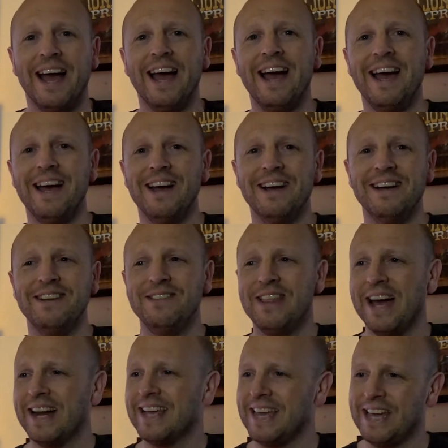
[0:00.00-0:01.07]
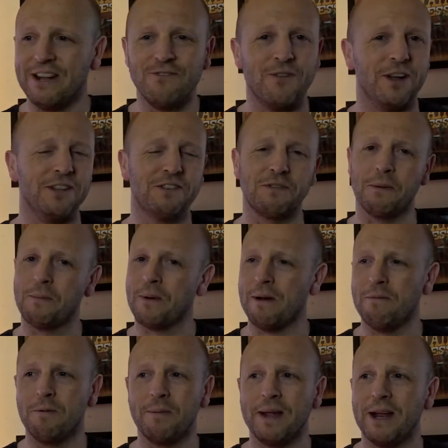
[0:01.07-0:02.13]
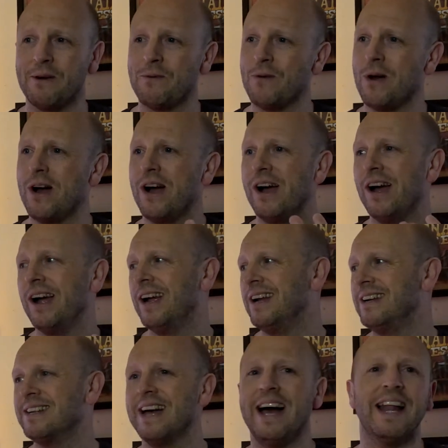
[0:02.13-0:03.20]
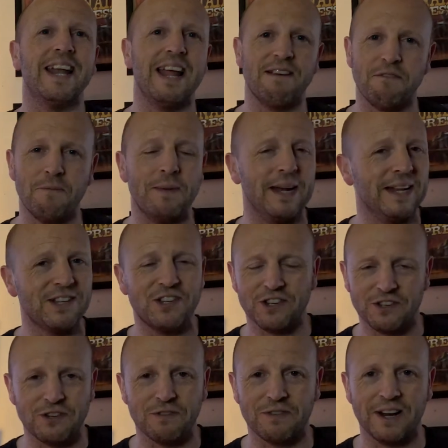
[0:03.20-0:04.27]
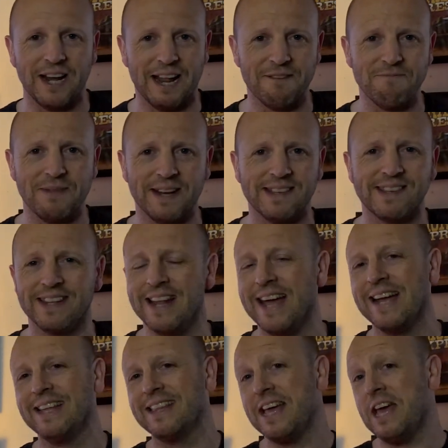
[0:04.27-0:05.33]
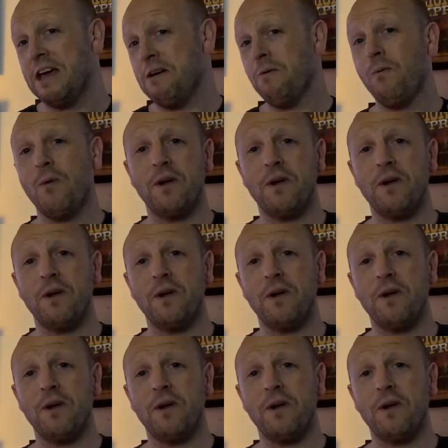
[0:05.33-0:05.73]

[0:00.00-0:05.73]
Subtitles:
That again runs for probably around 11 minutes, just over 11 minutes in length.